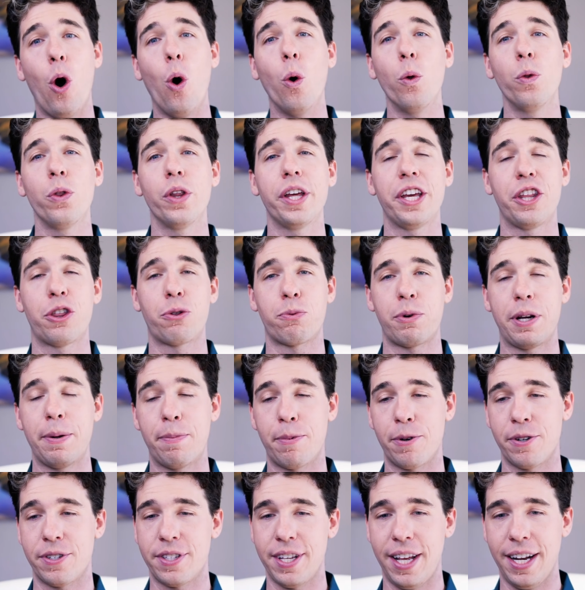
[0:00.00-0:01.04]
only
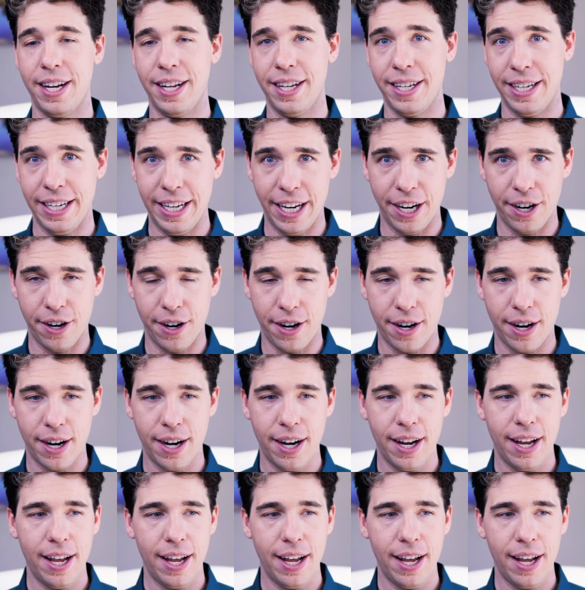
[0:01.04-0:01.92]
3% a year.